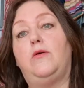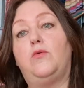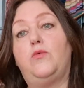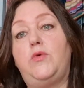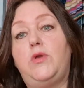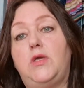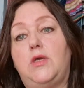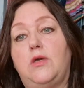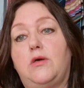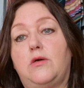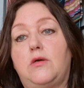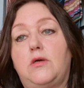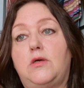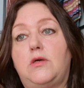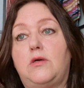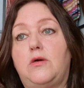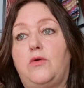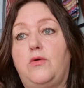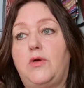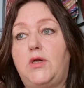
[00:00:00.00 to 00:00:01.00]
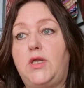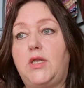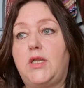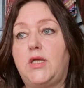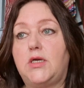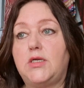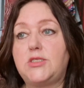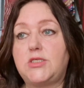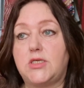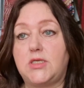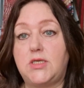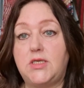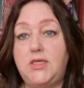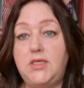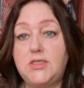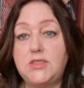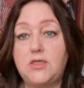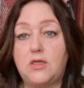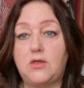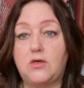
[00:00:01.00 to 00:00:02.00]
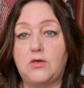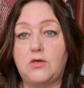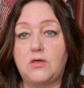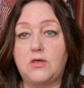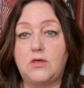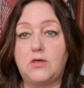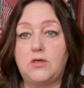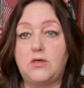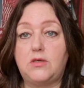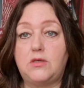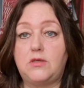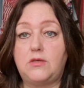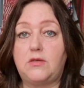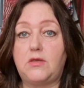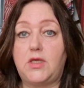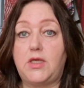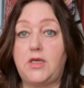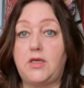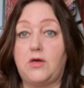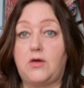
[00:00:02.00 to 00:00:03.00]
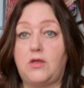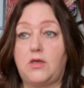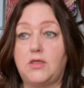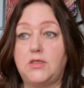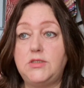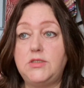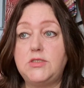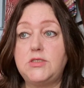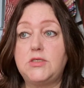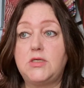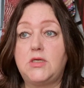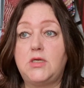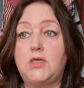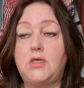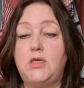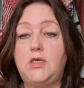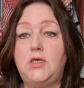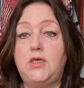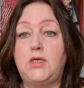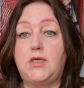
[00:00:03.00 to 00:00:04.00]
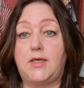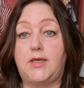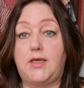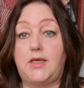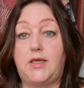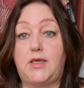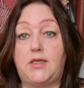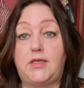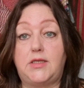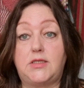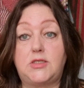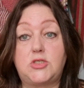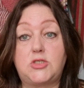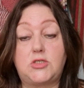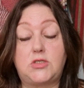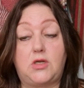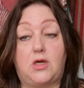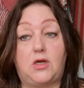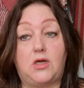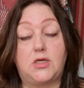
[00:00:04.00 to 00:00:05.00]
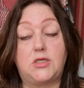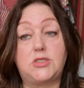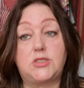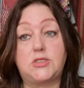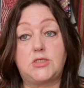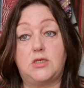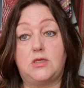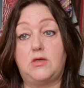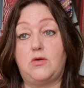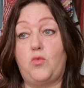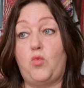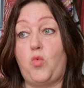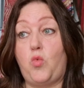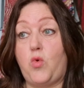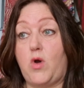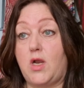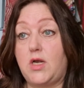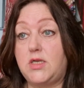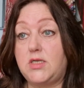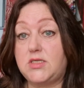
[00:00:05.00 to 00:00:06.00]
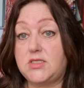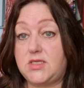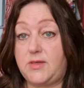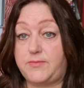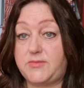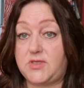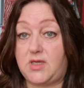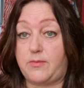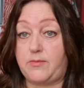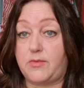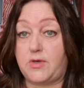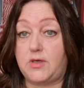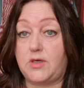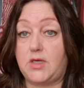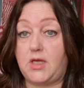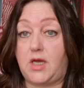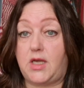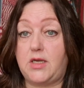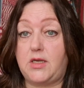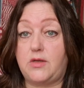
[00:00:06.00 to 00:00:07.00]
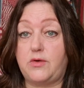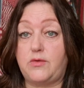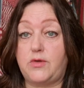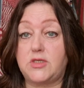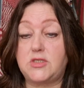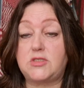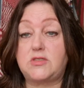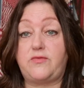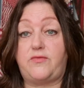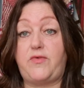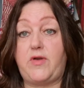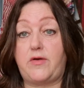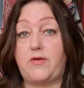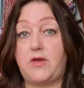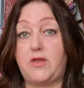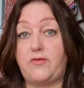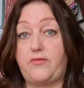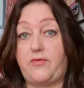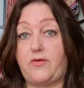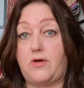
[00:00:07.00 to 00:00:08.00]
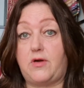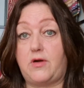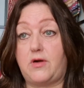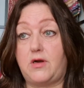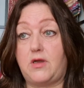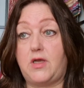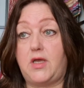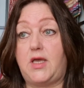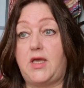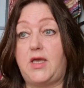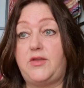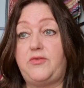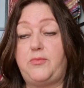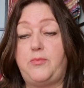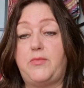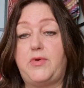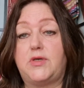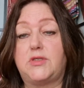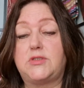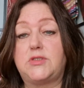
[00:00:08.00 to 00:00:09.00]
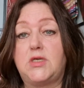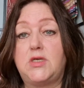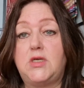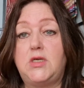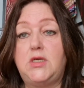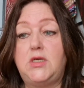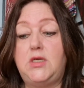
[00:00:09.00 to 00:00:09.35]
we organize a knit along in Holland, and it starts 1 September. I know it's very far ahead, but